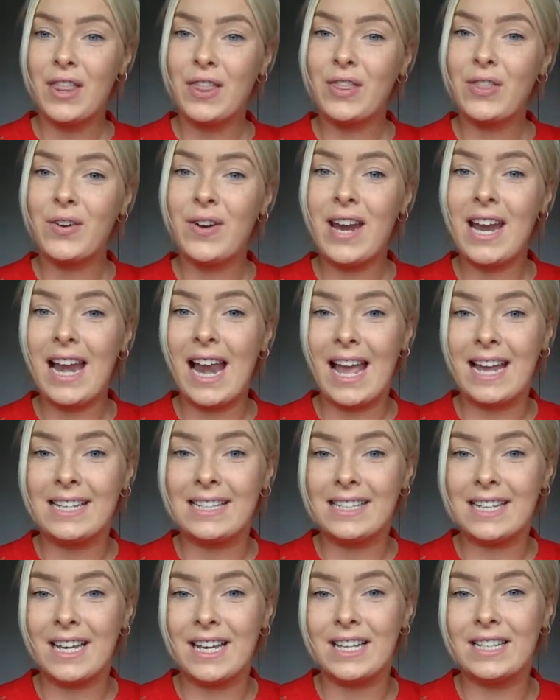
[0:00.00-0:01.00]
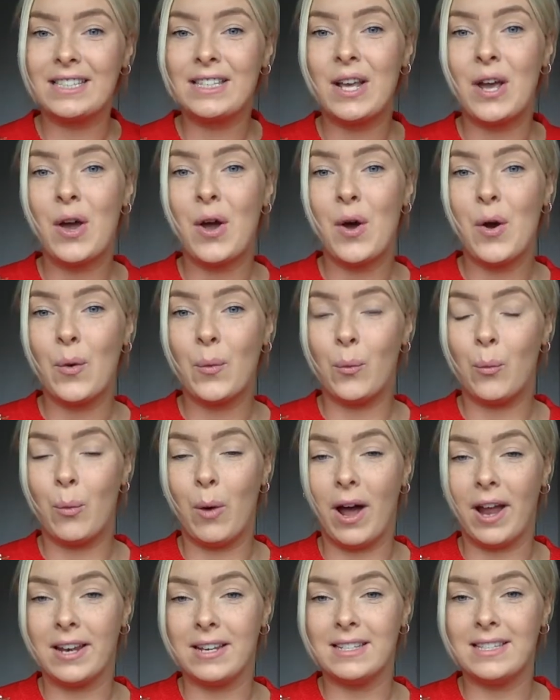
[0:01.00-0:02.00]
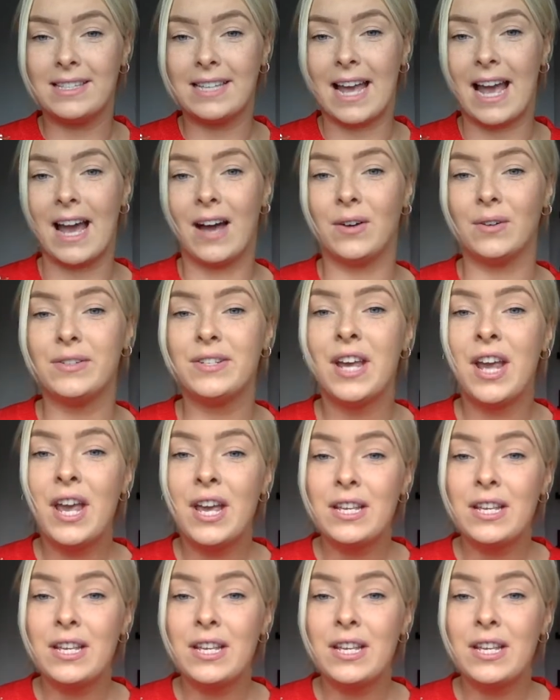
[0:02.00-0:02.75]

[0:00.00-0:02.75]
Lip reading: 3 letters, one sound.